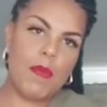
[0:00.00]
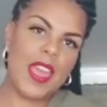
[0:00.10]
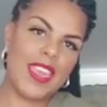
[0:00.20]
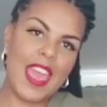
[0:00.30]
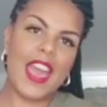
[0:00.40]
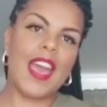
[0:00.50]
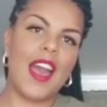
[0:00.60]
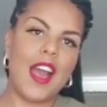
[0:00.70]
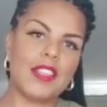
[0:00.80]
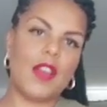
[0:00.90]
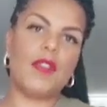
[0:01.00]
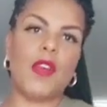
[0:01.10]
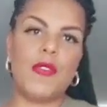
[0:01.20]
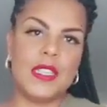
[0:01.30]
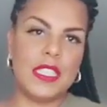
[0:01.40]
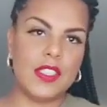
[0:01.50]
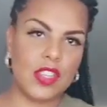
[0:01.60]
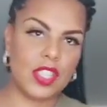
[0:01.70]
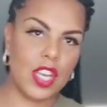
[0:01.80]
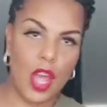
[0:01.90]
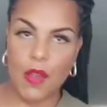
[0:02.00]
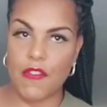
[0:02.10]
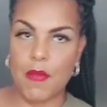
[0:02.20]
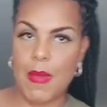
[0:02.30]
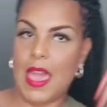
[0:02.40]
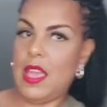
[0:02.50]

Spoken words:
But yeah, I don't know. This is just a no for me.